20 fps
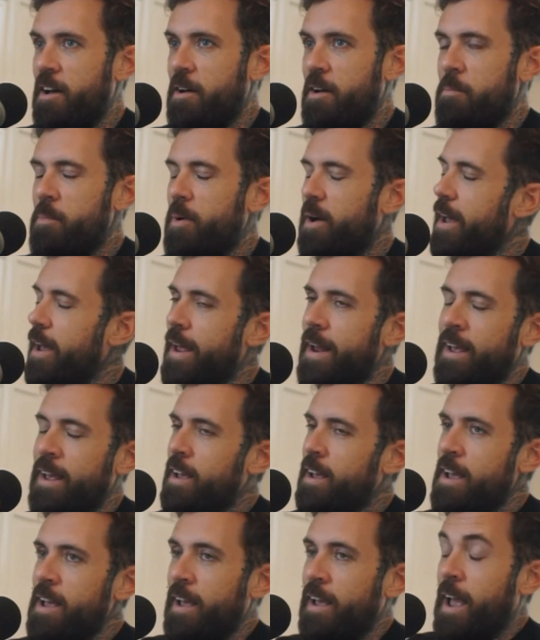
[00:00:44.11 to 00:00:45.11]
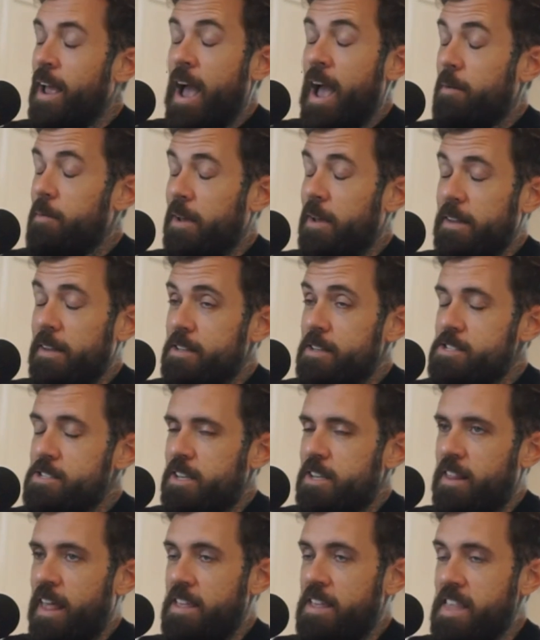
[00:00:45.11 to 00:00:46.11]
but I mean, it's
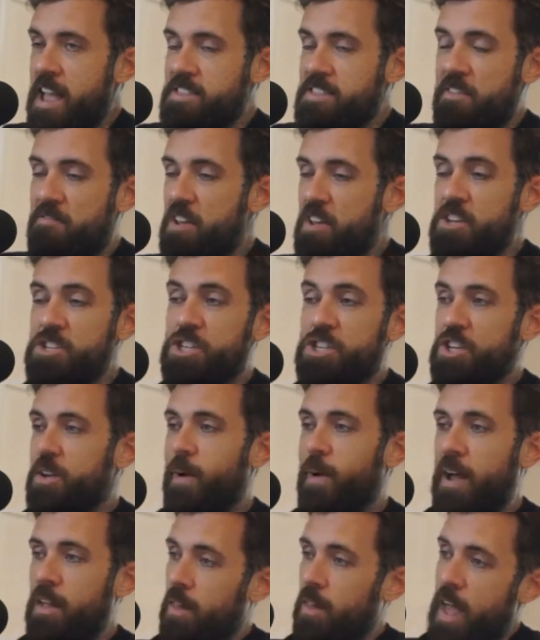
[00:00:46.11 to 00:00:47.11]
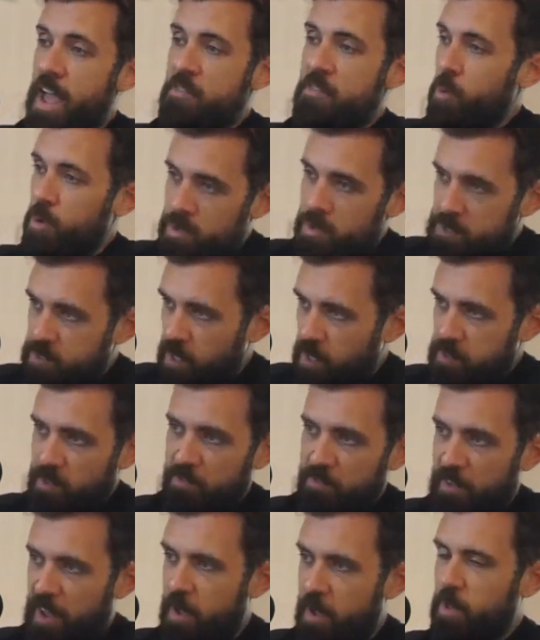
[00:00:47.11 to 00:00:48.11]
like that division in my life where there's like
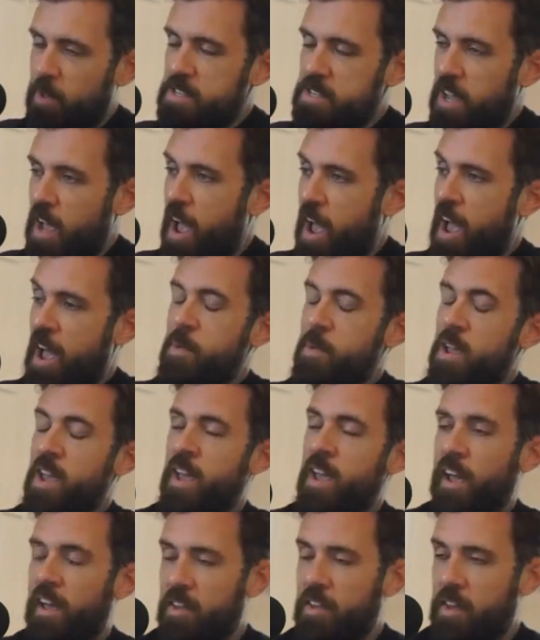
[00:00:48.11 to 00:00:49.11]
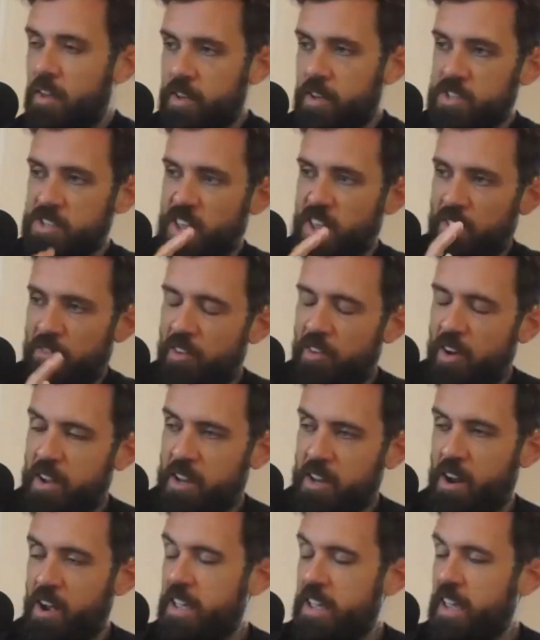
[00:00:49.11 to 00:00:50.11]
the family time mm-hmm. and then there's the
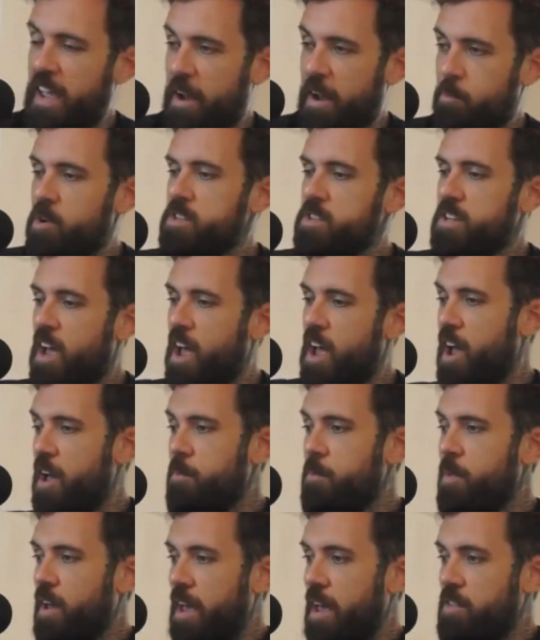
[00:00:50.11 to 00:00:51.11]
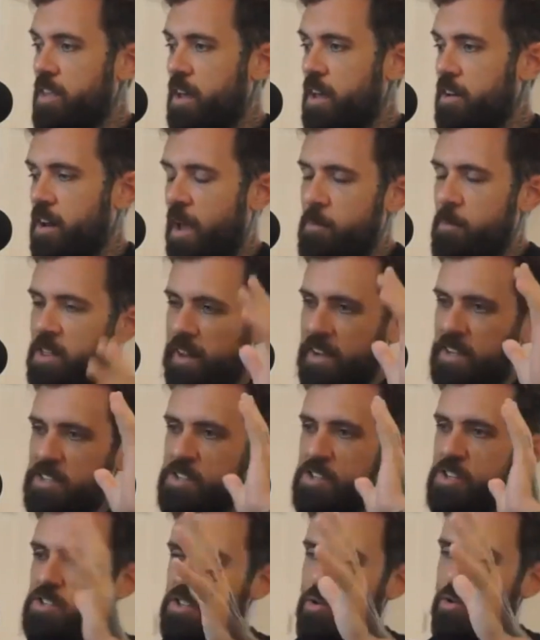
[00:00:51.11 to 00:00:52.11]
fucking on camera time. And then, I mean, I
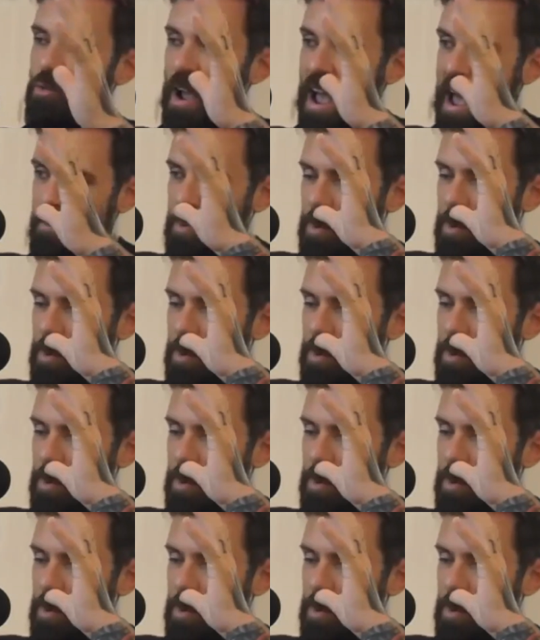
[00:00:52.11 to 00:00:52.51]
guess there's the rapper